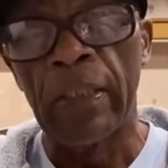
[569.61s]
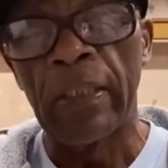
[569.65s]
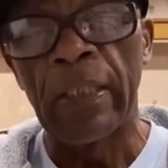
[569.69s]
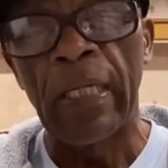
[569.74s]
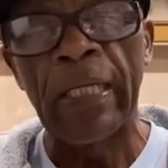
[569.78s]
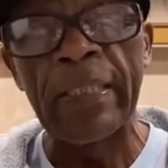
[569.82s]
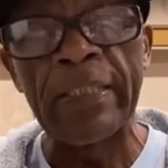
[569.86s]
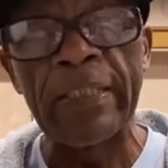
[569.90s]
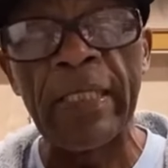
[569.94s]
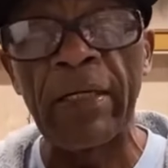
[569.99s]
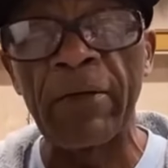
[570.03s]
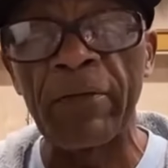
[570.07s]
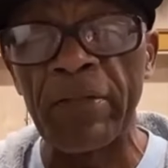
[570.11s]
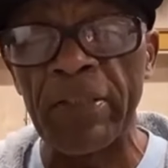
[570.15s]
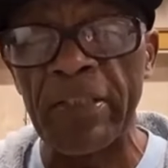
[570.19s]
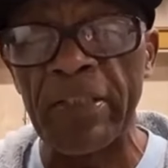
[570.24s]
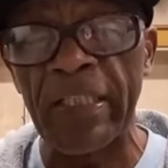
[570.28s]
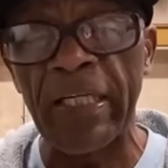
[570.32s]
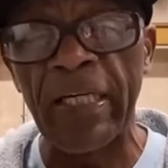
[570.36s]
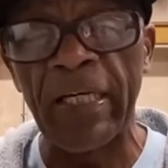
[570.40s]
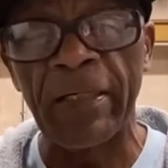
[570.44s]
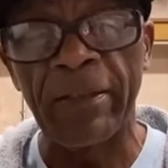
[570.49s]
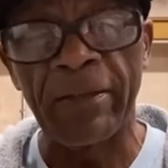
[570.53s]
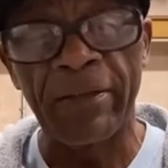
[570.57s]
That's every
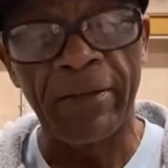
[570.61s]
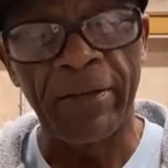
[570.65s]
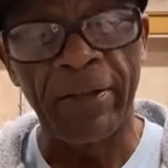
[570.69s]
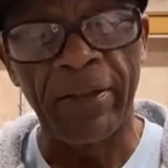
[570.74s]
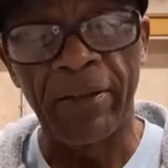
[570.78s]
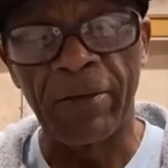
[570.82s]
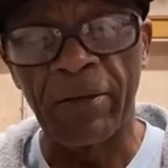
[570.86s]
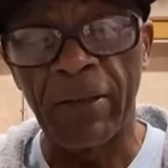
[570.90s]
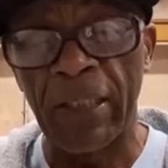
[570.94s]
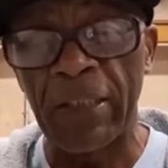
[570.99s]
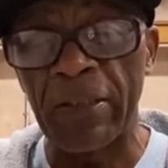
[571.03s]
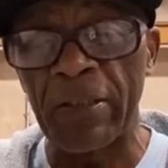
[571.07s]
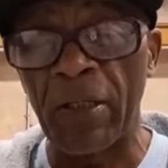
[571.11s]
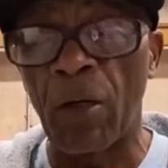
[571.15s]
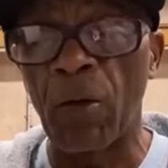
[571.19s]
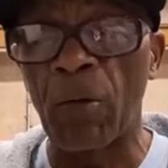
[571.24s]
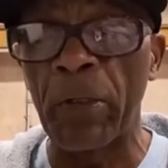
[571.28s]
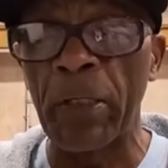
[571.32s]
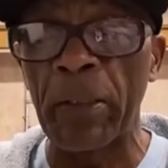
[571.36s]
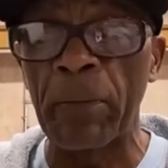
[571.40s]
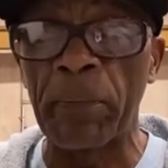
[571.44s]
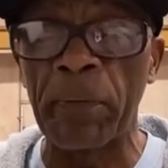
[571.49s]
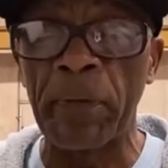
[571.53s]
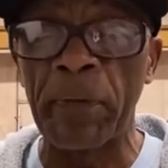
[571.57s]
cent. That's all
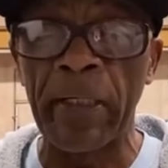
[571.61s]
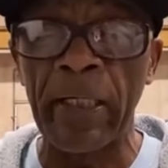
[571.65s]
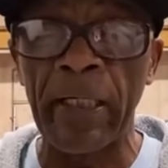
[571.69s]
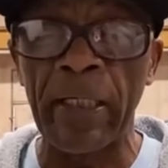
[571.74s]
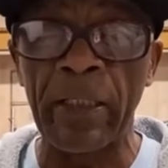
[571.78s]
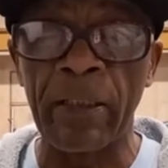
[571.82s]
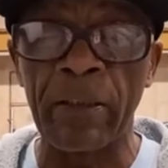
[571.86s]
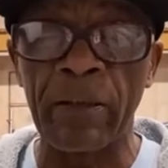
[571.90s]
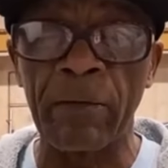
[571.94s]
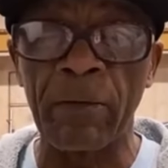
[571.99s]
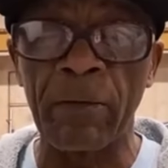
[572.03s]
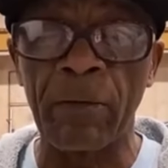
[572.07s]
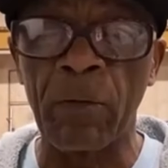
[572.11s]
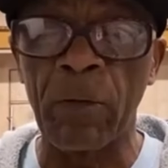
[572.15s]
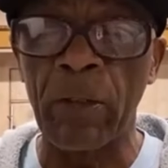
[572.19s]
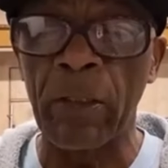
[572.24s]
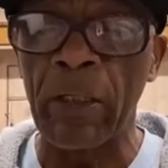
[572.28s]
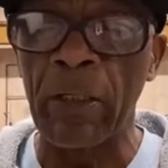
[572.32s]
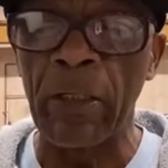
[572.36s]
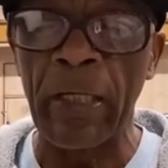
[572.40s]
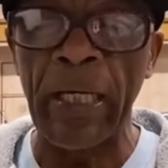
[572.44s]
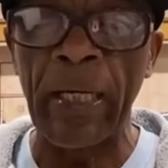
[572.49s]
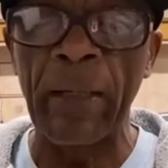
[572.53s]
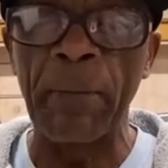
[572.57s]
we can put in it. We
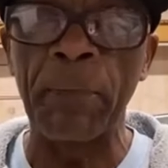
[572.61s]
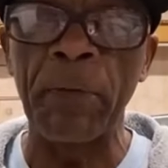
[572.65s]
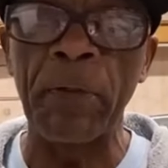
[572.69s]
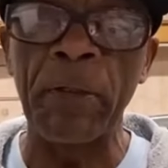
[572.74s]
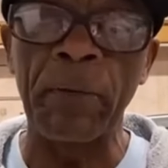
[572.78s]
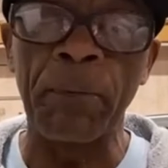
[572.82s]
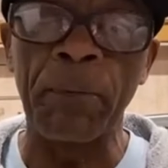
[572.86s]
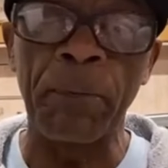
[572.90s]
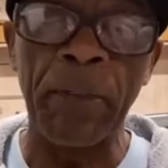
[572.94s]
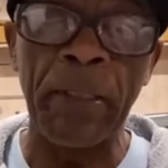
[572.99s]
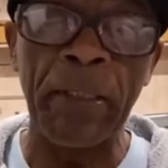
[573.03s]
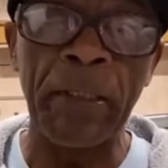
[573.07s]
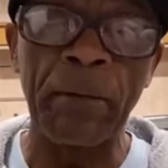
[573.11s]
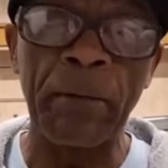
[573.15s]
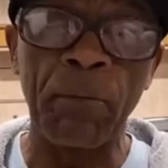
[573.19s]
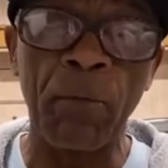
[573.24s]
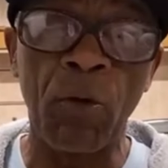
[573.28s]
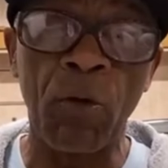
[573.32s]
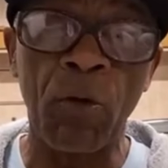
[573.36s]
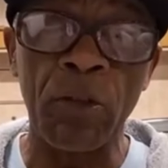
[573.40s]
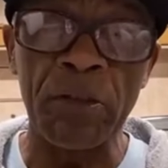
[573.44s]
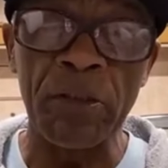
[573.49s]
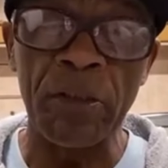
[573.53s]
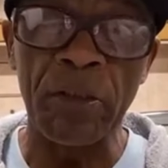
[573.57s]
can't put a penny
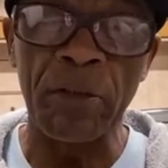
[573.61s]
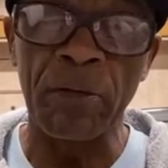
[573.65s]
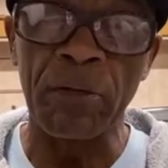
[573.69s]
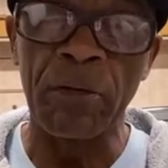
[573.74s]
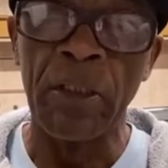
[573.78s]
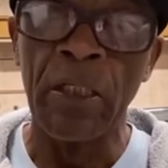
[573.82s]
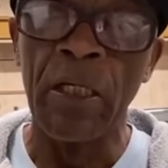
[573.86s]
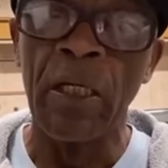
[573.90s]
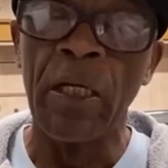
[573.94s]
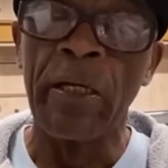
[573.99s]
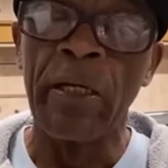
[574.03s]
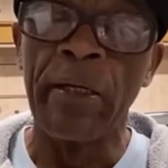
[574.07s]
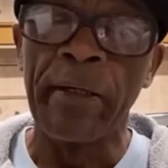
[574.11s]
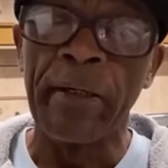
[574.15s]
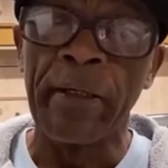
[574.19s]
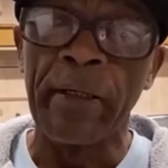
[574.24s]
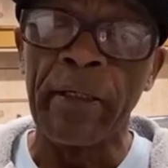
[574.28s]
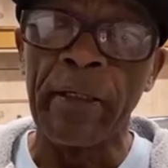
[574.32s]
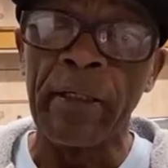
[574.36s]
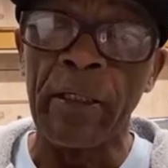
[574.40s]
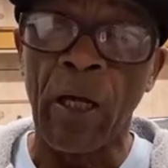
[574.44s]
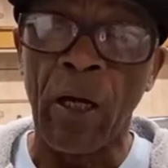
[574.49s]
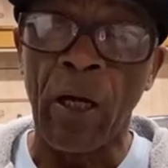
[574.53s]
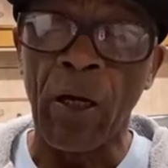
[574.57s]
more. So
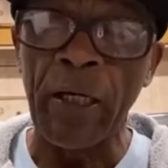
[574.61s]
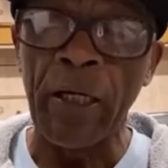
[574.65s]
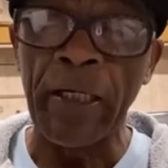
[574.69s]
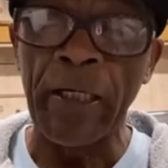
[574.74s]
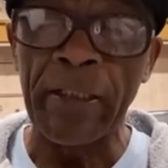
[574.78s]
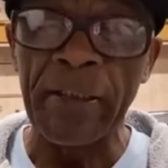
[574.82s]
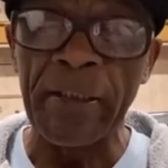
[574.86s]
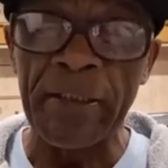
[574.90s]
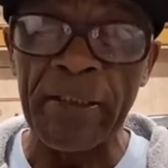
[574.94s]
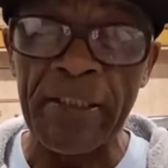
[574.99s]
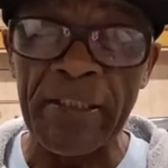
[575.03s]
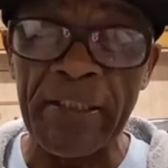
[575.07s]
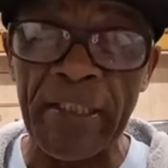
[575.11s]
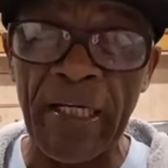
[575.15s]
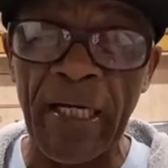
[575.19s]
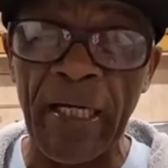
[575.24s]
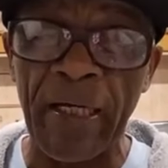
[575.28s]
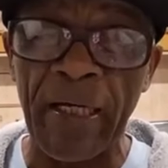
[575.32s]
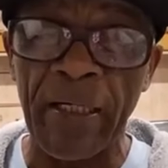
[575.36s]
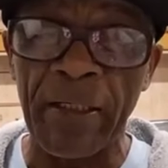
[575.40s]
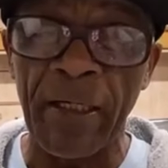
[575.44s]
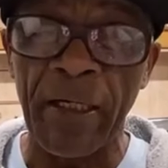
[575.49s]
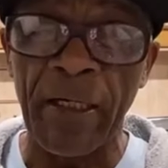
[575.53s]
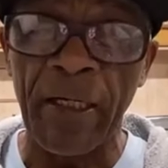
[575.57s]
y'all got to
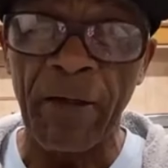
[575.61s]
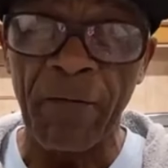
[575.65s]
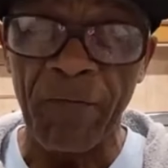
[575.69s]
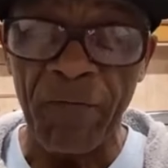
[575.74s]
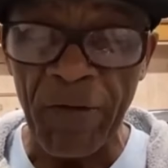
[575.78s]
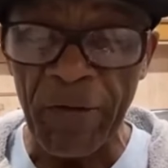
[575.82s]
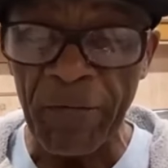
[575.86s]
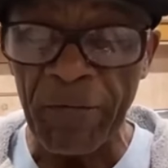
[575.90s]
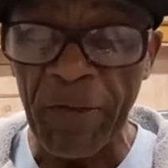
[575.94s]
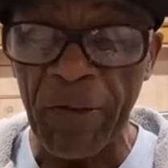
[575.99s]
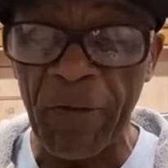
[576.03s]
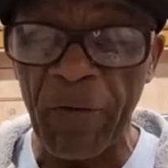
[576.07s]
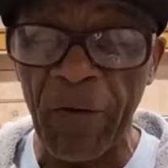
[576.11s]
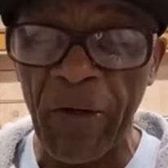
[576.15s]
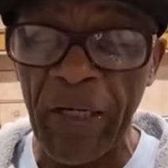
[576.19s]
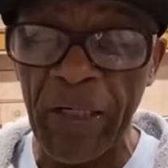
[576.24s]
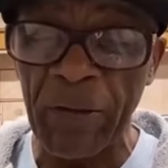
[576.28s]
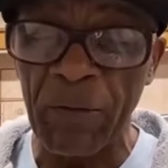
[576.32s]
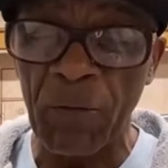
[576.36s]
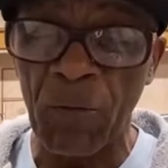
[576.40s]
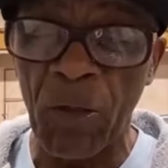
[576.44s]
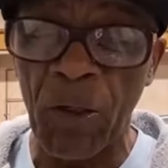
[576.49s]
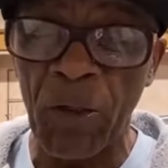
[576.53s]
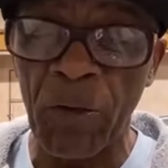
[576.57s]
decide. Y'all got $50,000
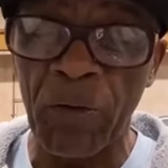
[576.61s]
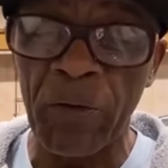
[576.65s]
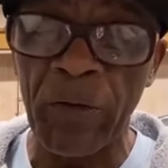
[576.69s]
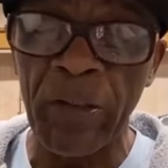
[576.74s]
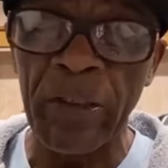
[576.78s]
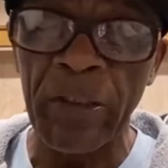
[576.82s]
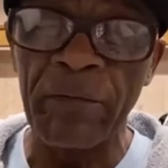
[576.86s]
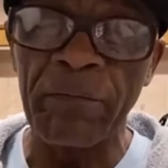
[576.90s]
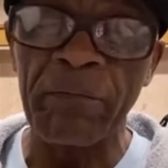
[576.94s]
to work with.